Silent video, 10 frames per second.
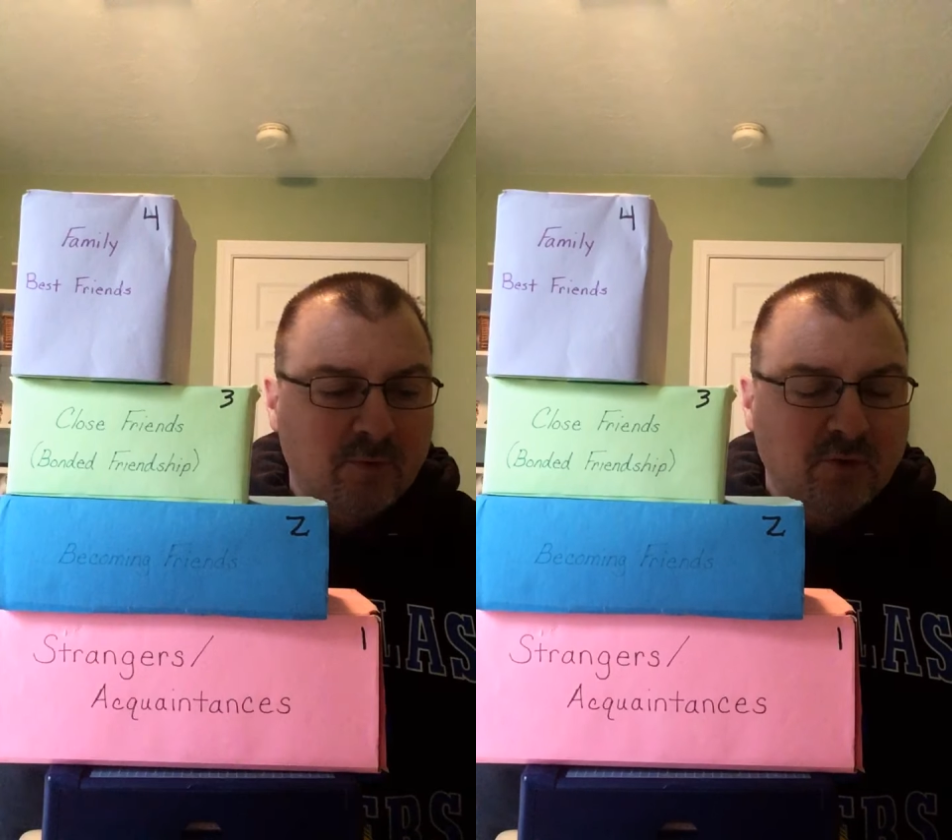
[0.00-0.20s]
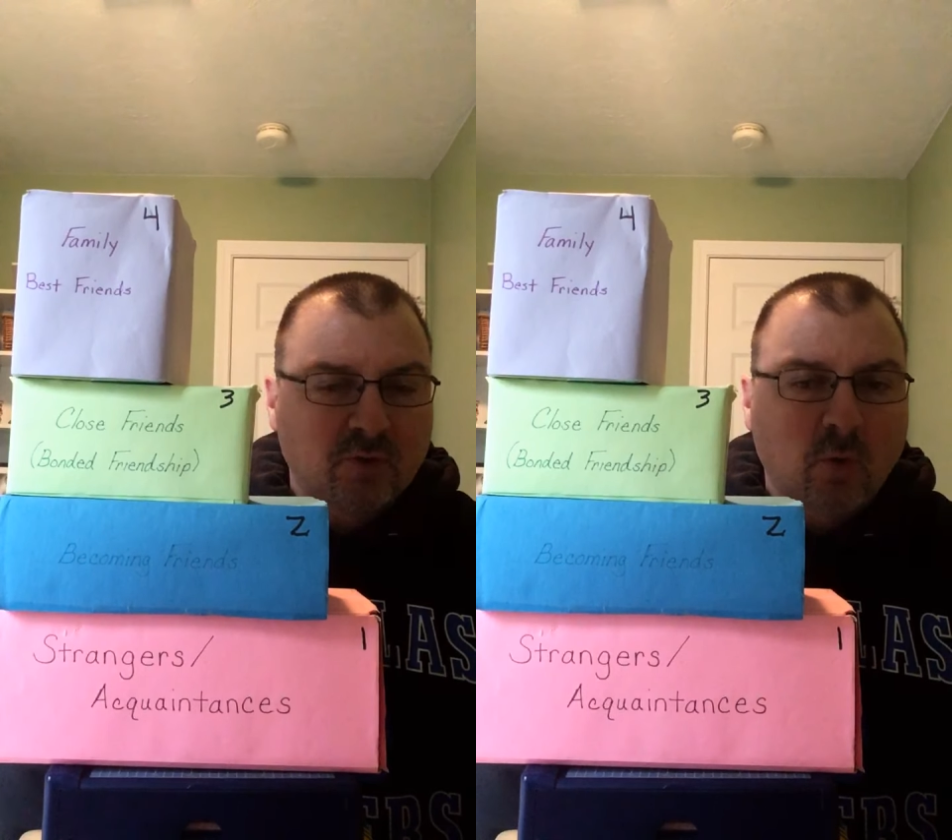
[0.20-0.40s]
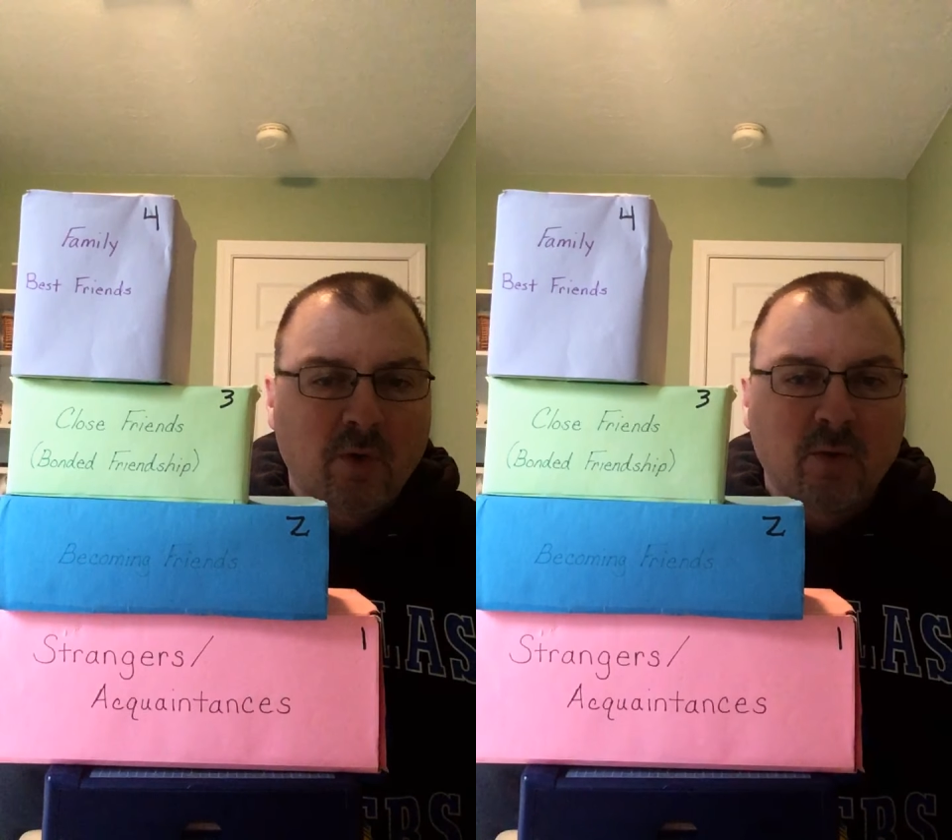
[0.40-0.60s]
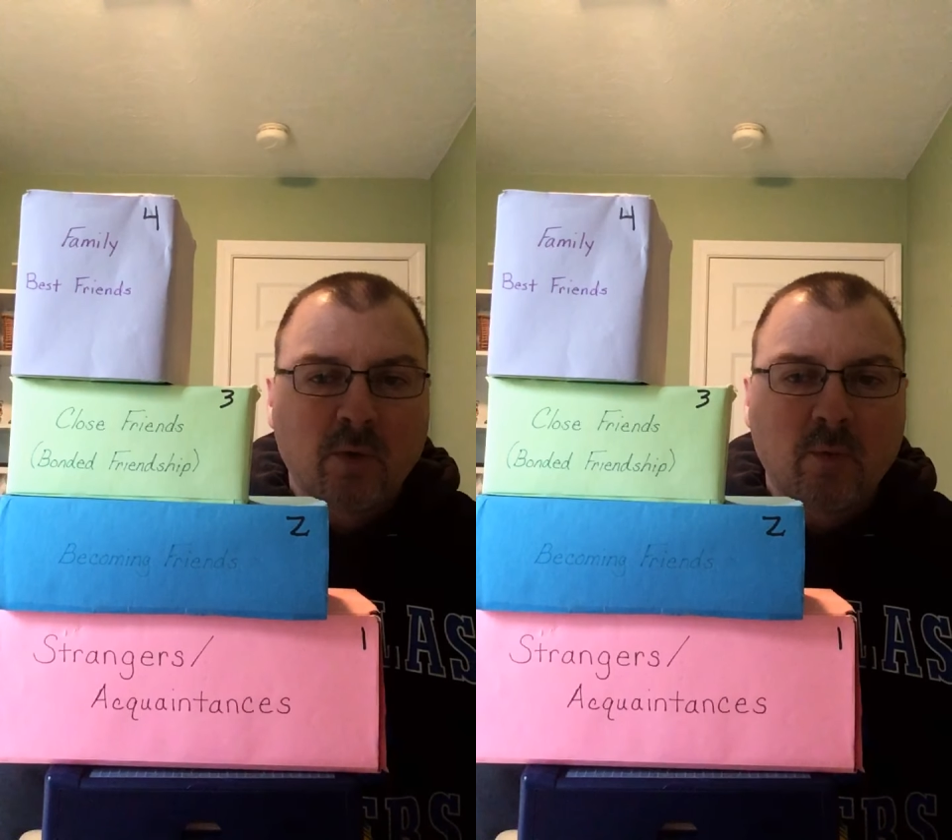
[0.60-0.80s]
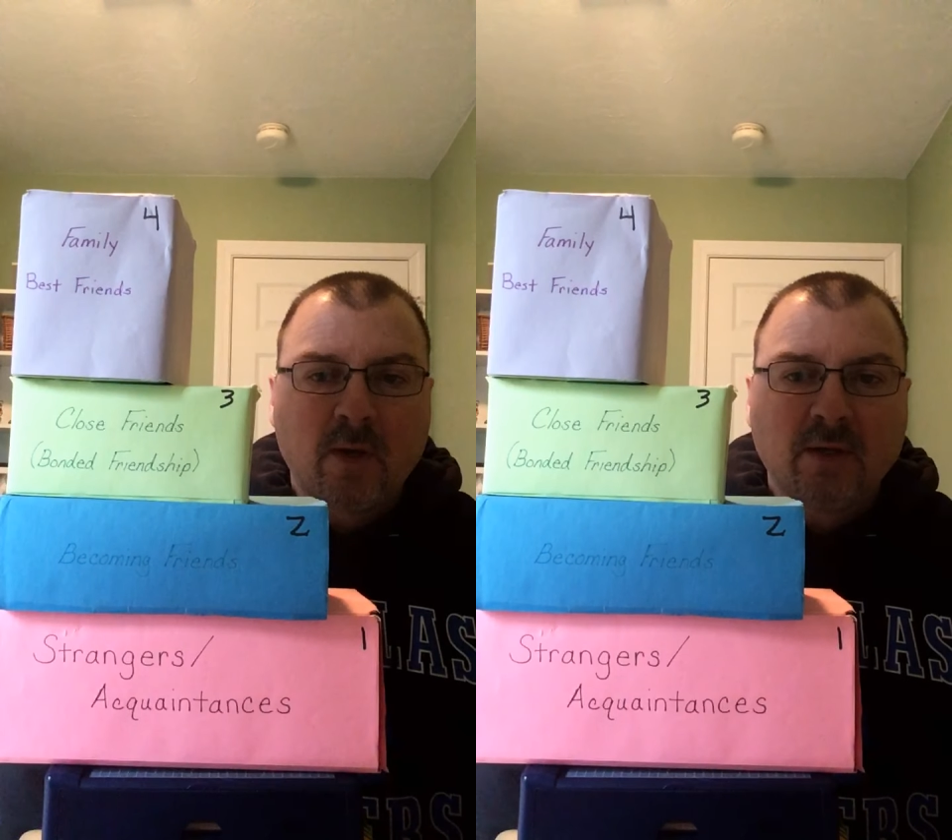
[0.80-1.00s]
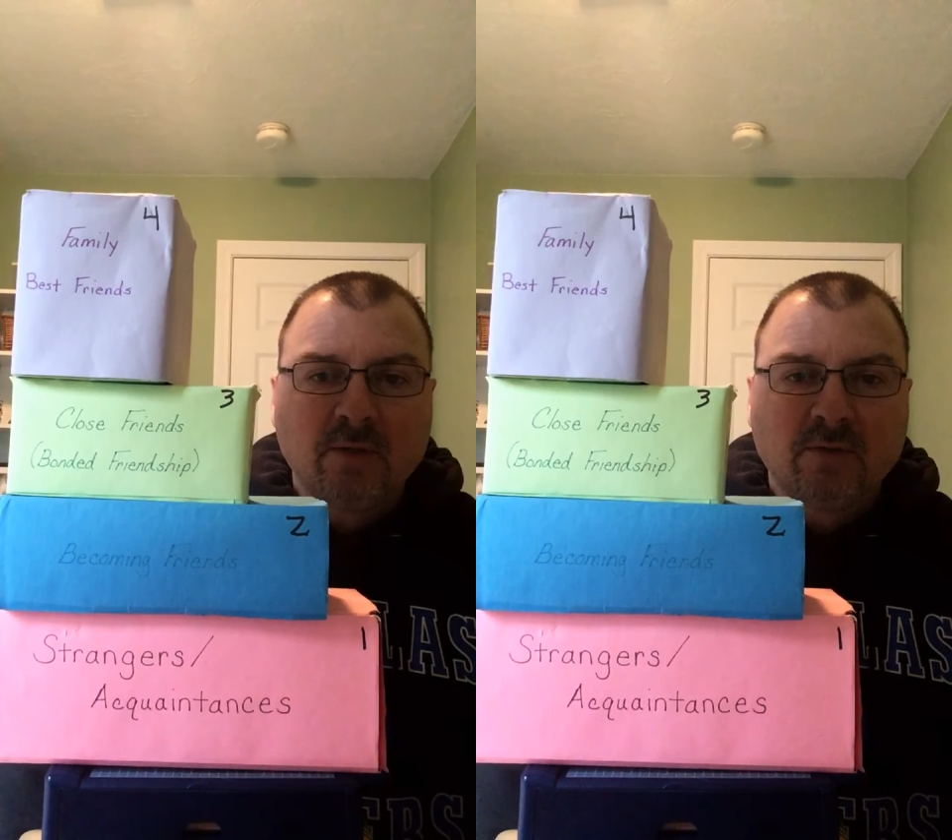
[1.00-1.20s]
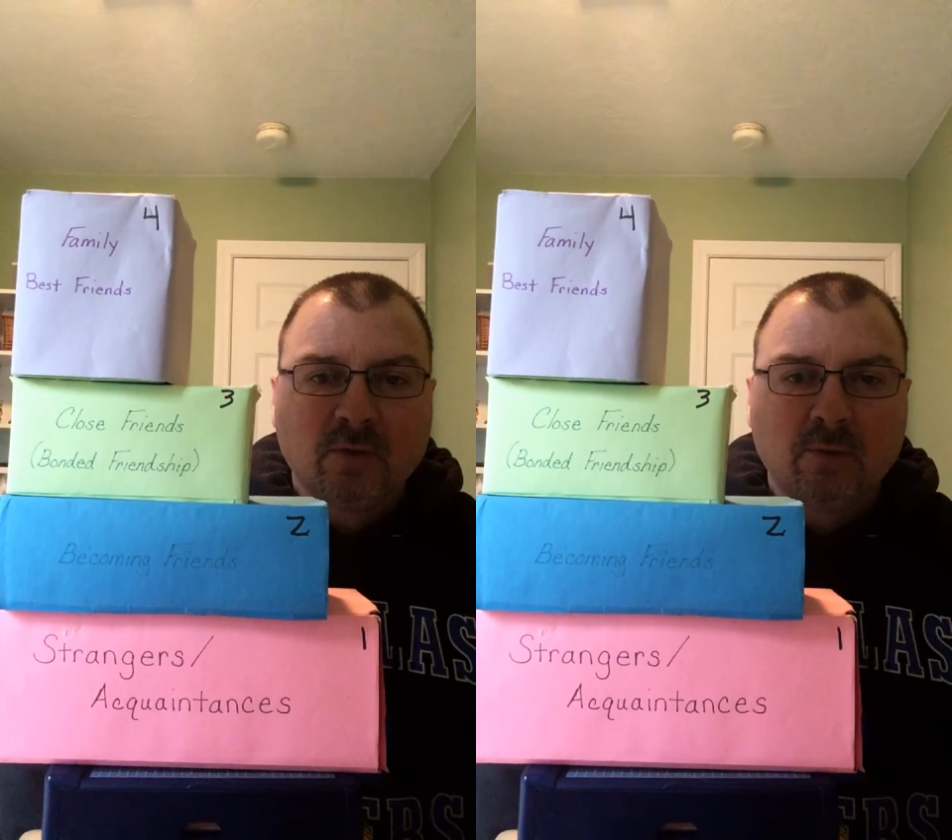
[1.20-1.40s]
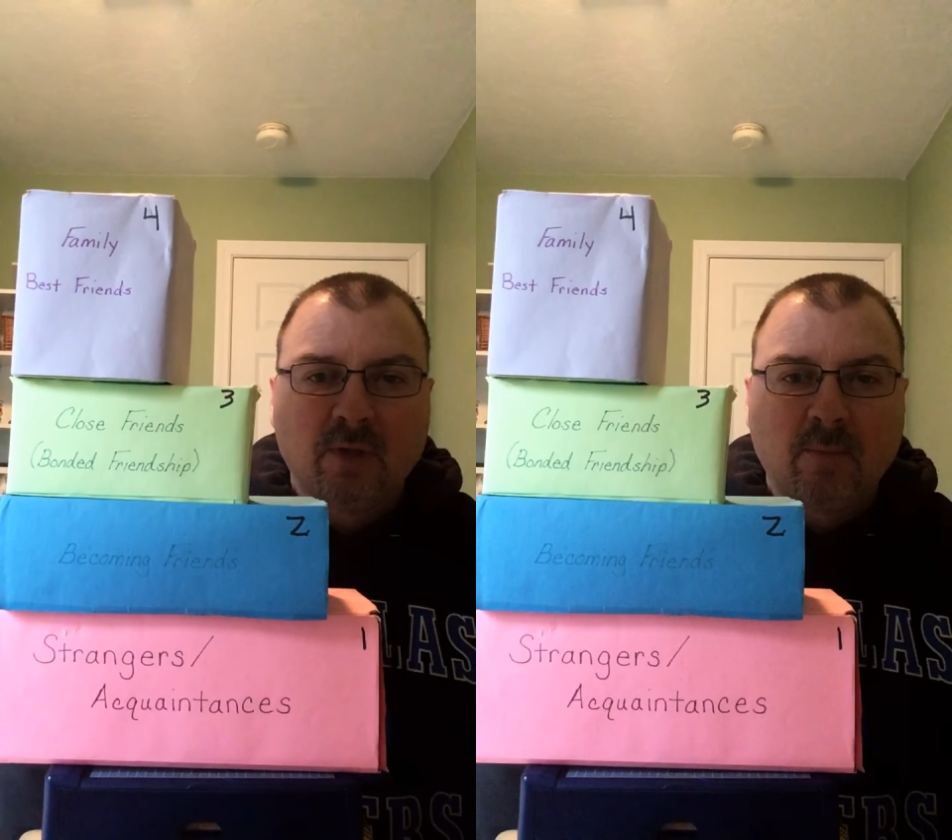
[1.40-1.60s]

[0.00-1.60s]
a store that we went into.